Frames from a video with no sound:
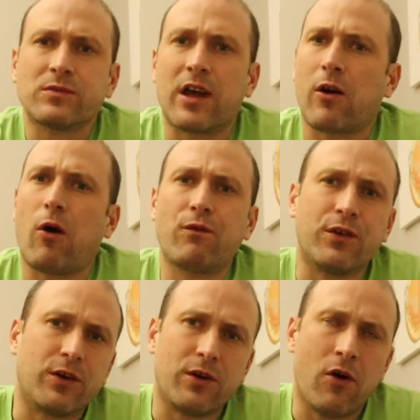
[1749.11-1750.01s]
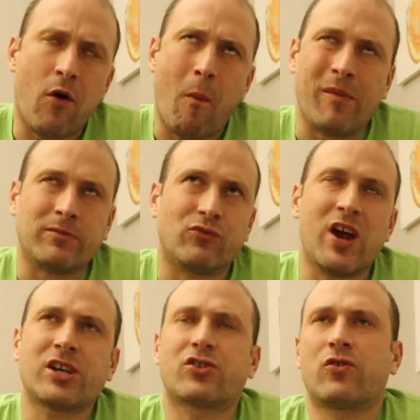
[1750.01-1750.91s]
of the
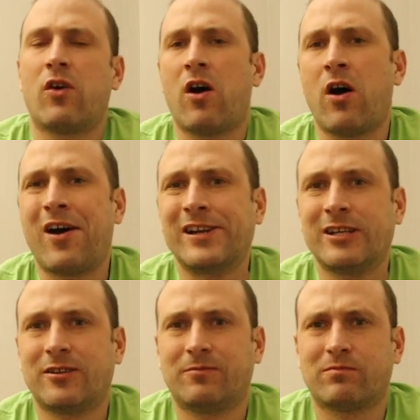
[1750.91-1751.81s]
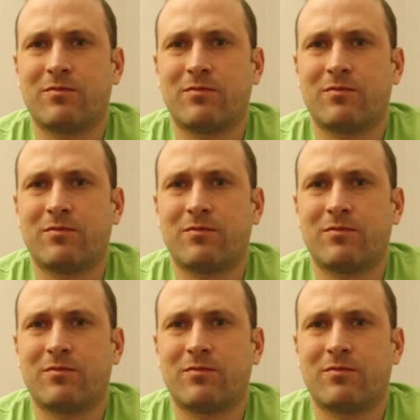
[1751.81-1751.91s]
restaurant,